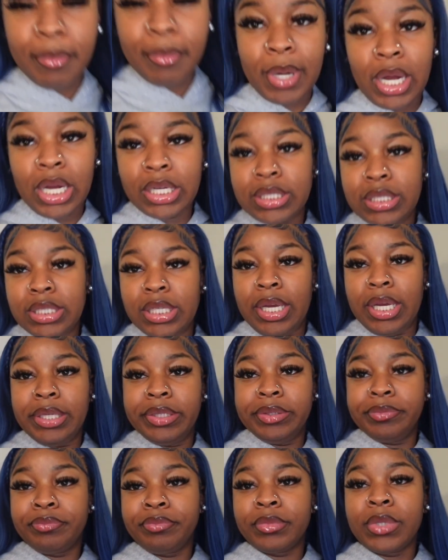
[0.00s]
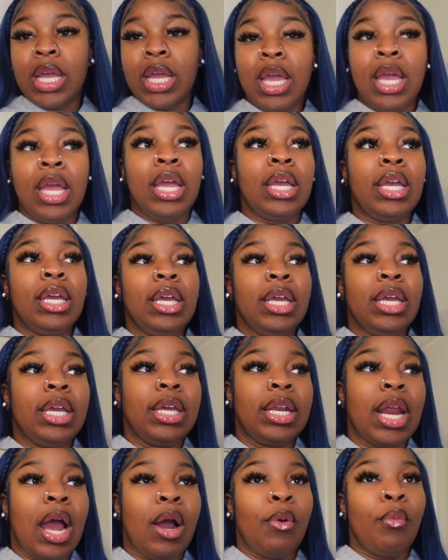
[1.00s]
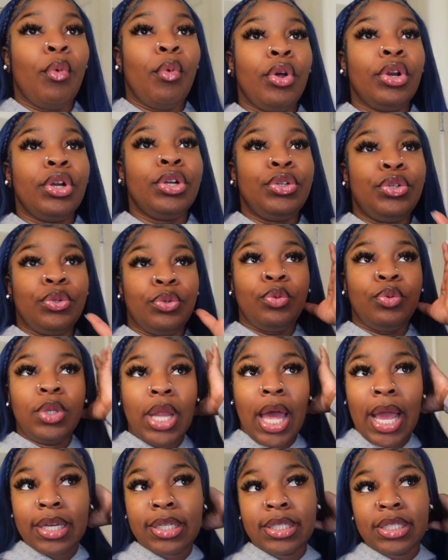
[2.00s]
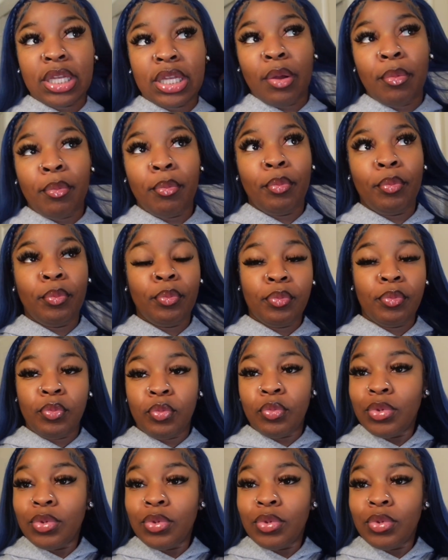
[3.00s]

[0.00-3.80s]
box yet. And I wanna do like some,